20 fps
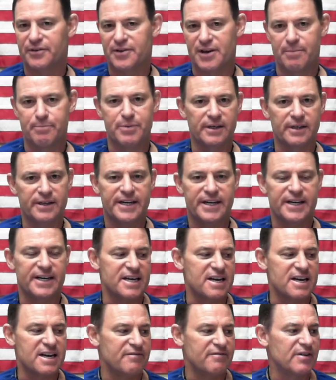the ability to
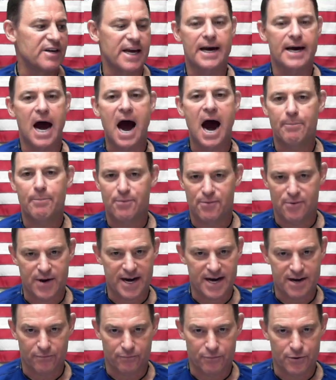even get an
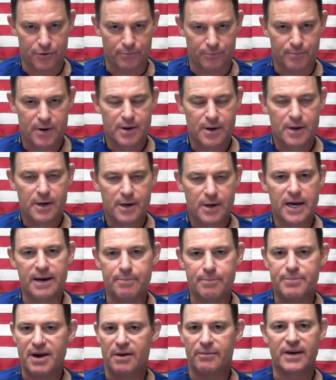operating room
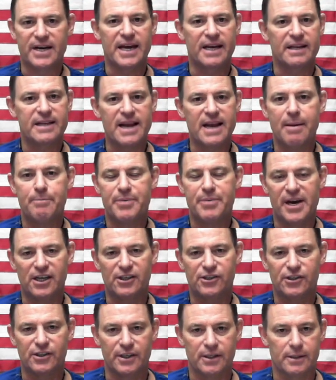and be able to get that
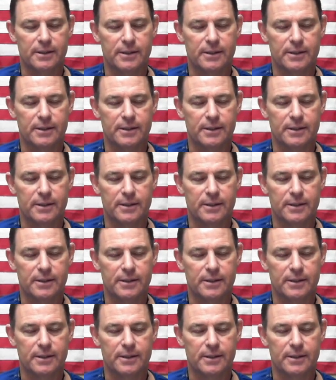patient